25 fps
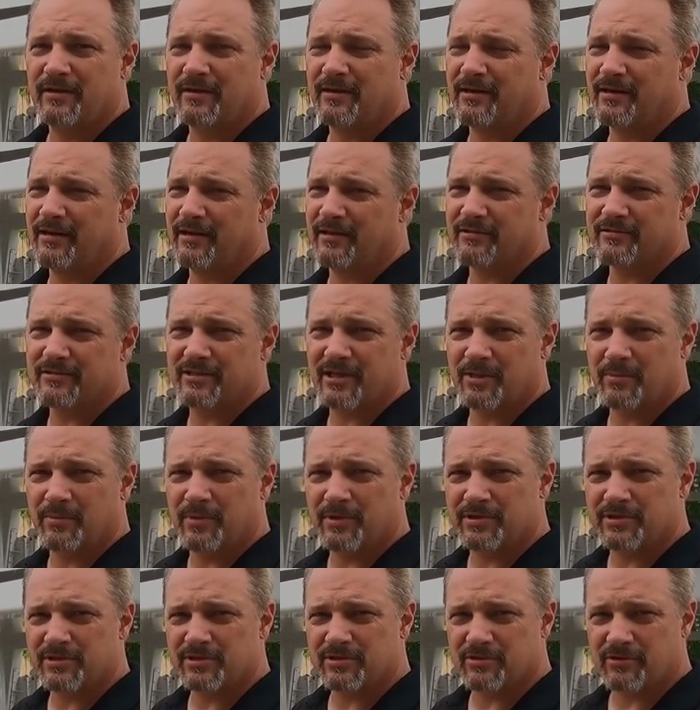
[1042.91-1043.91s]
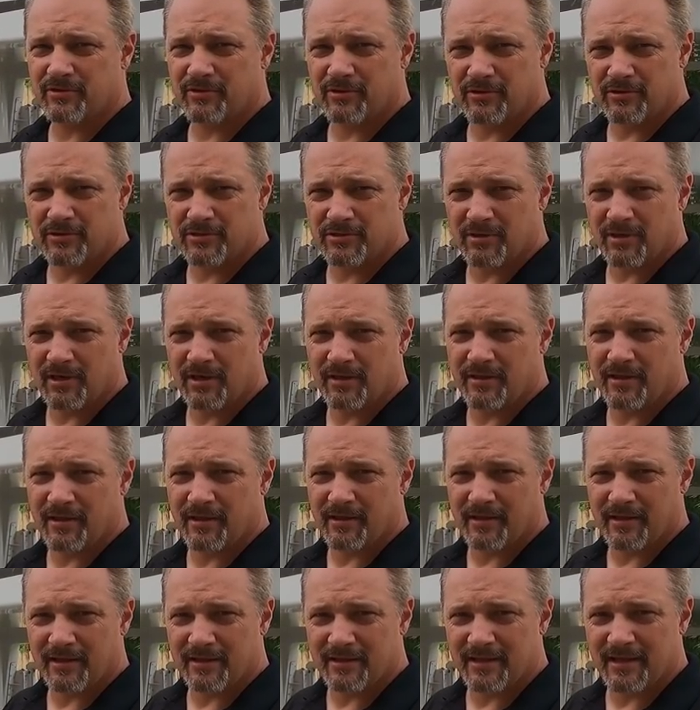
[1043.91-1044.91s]
Uh, there's not a bunch of screws or
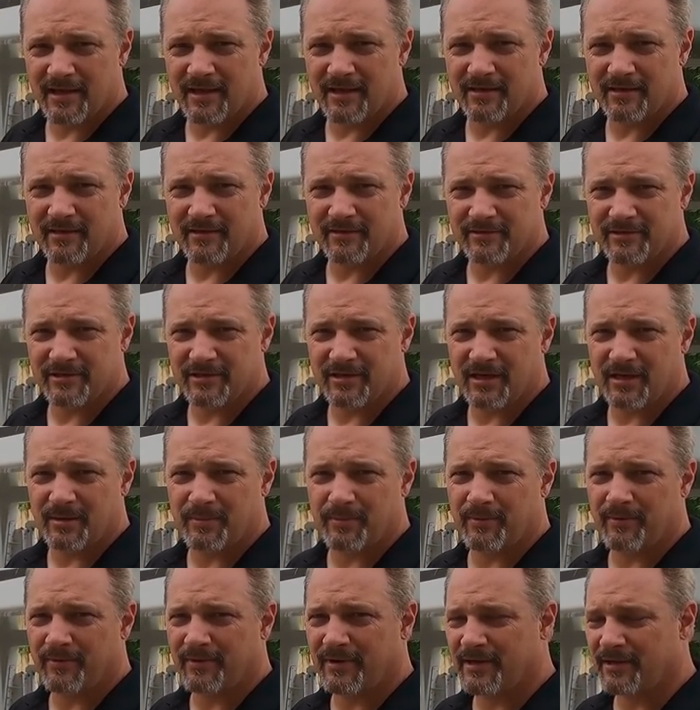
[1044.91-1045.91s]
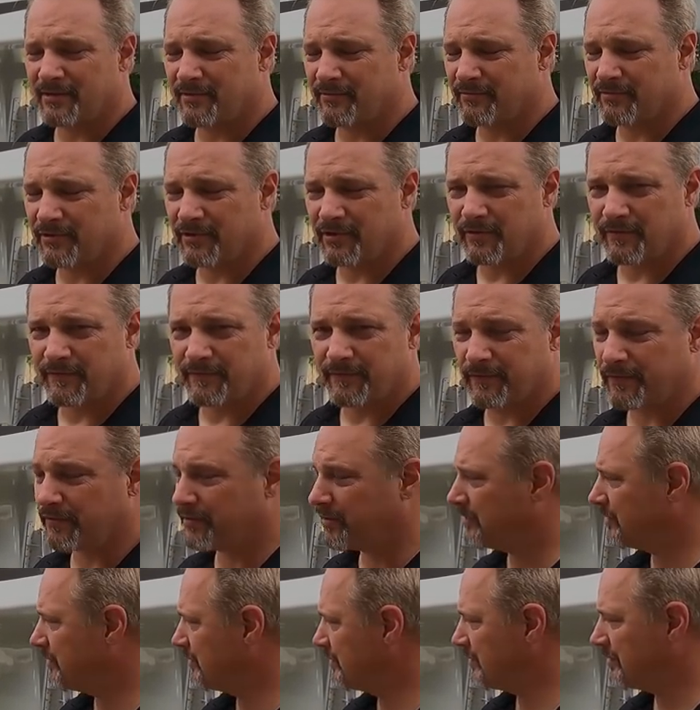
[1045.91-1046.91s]
anything like that on top or around the roof
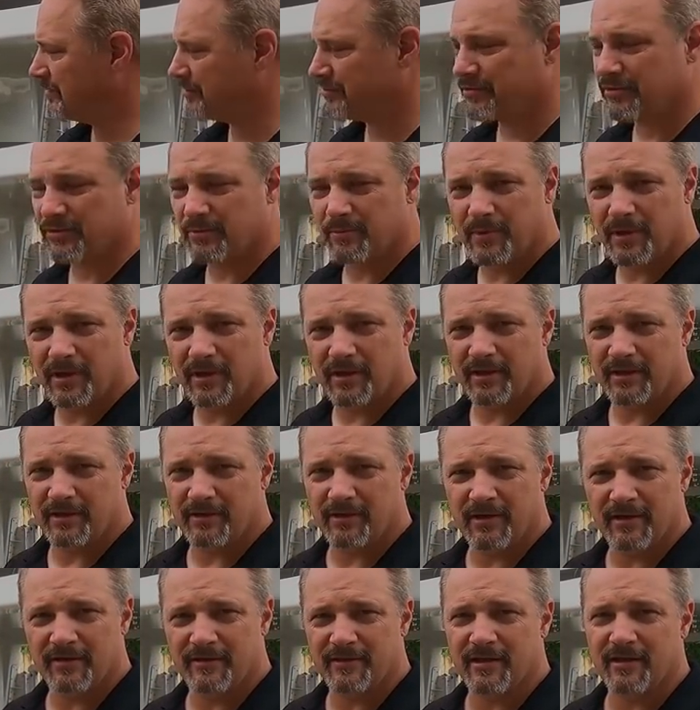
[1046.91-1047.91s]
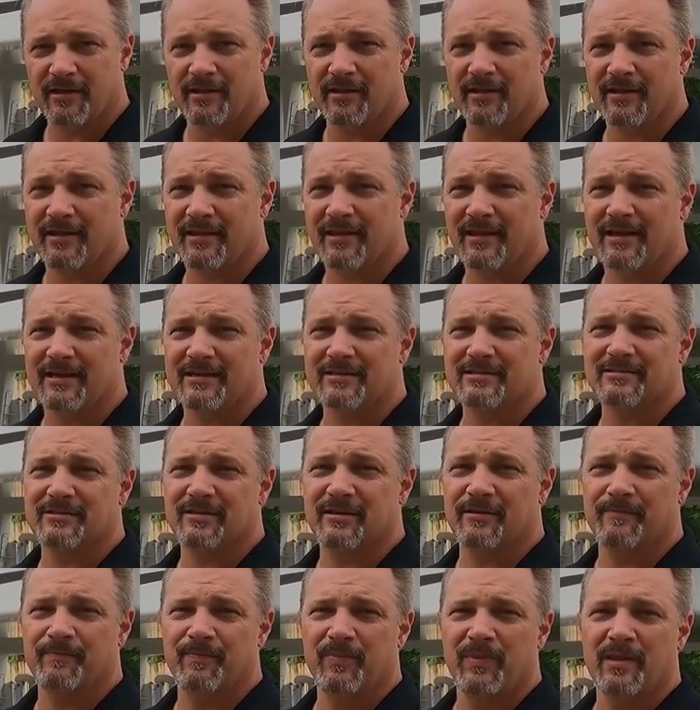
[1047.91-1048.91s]
or uh, under the belly or anything like that.
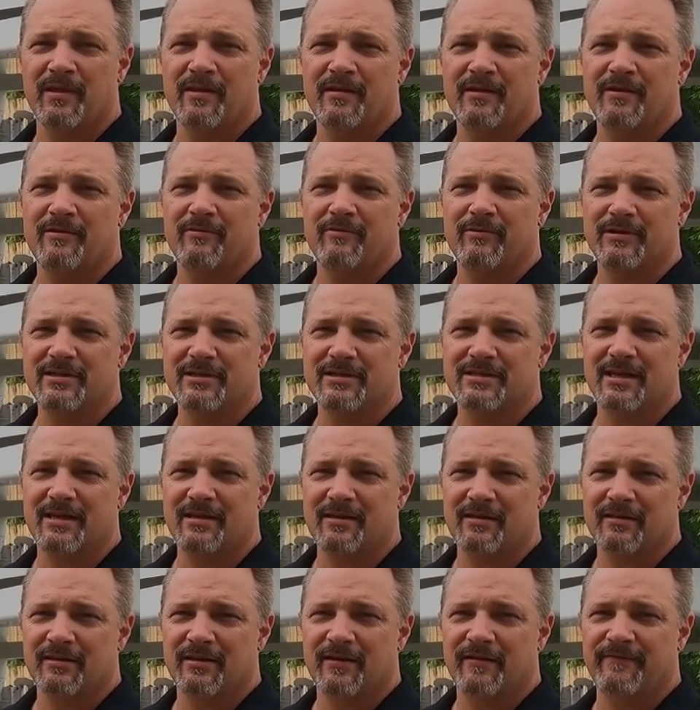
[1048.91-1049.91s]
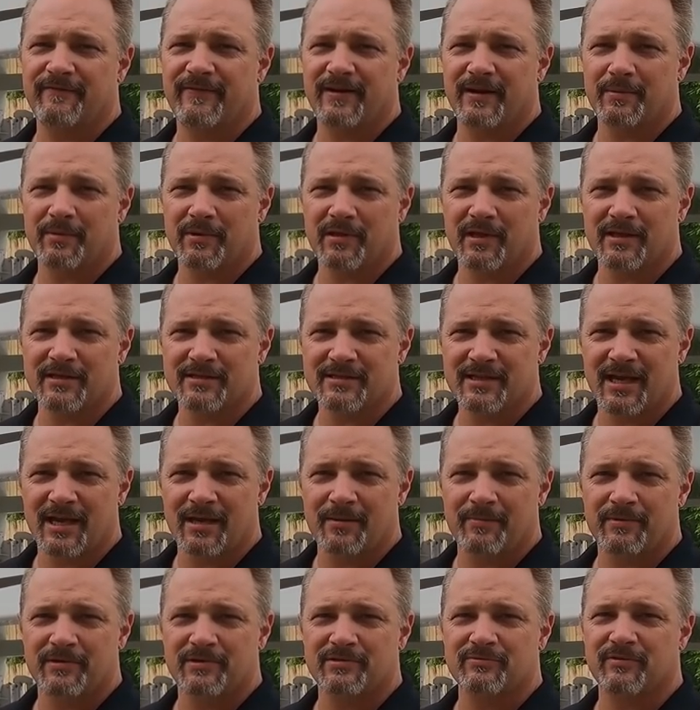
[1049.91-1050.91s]
So we just tend to love fiberglass
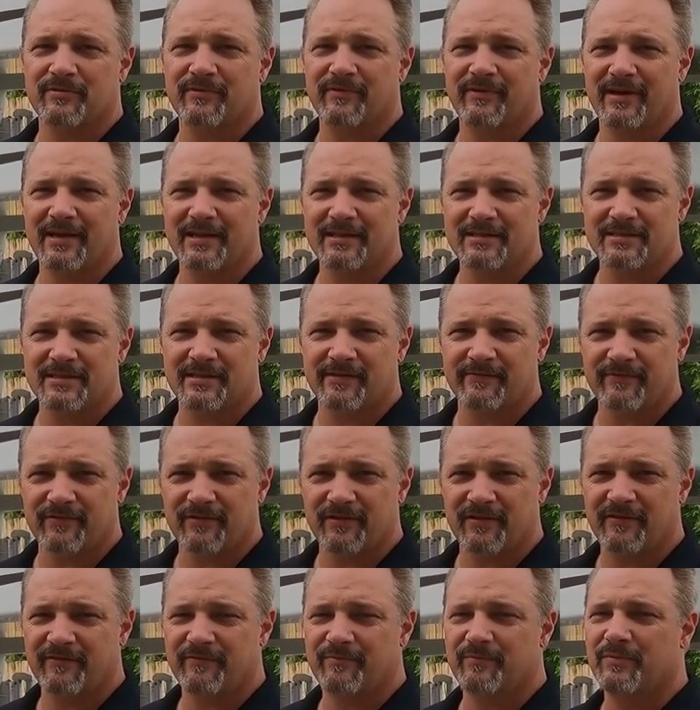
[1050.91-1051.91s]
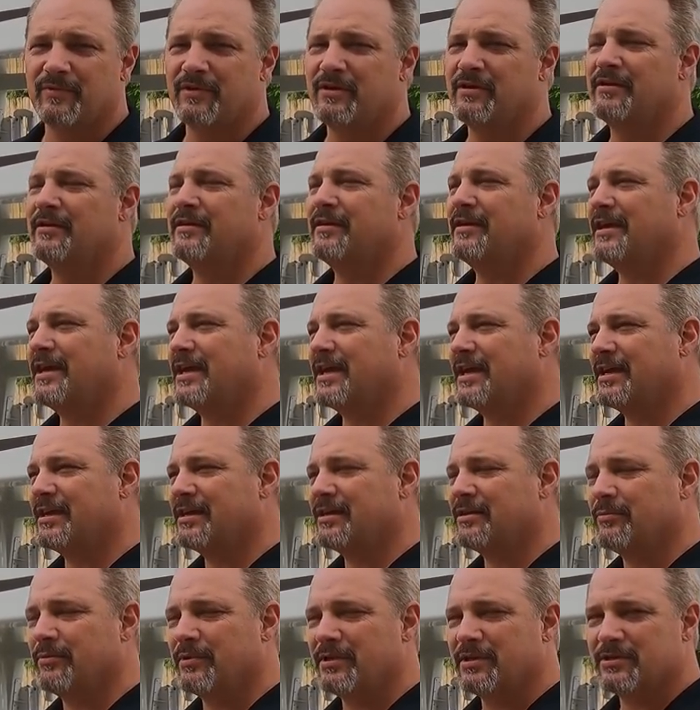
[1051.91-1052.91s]
campers. We've had several of them,
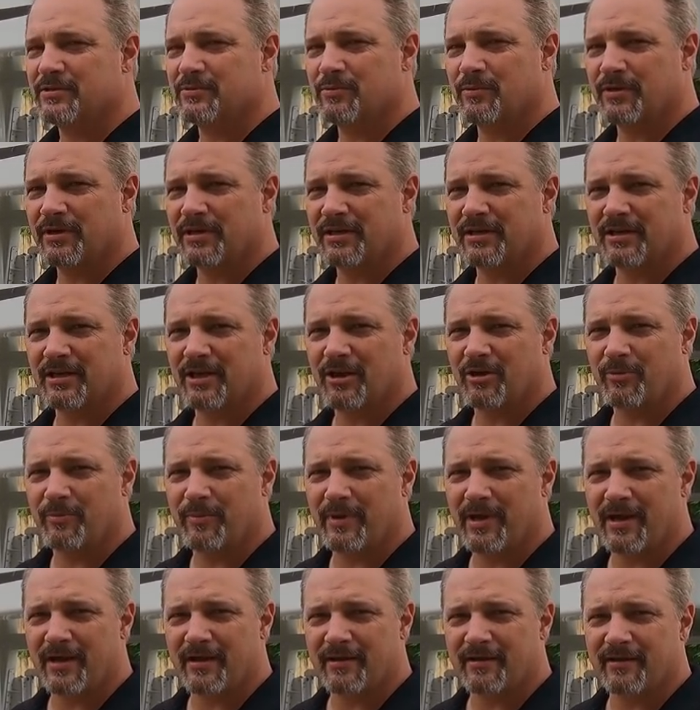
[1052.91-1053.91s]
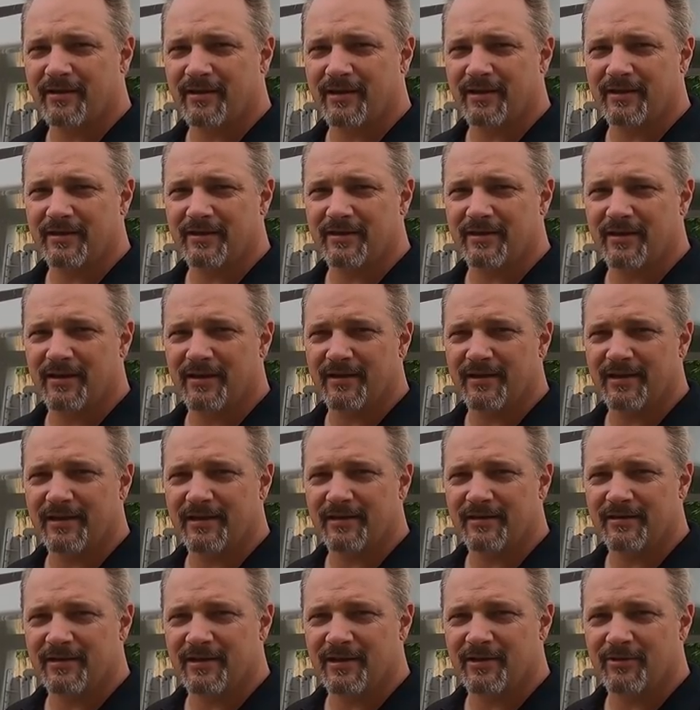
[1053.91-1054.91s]
and we just wanted to go back and uh, get
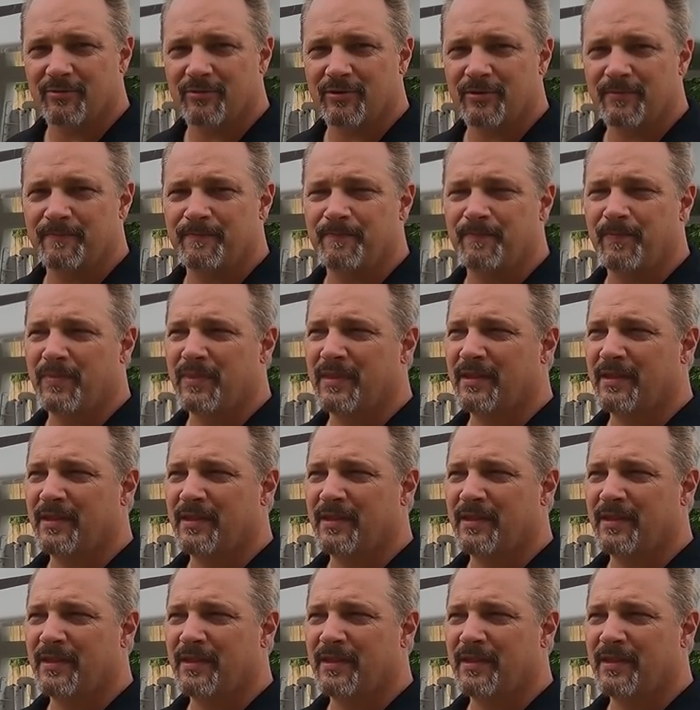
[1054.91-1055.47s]
another one.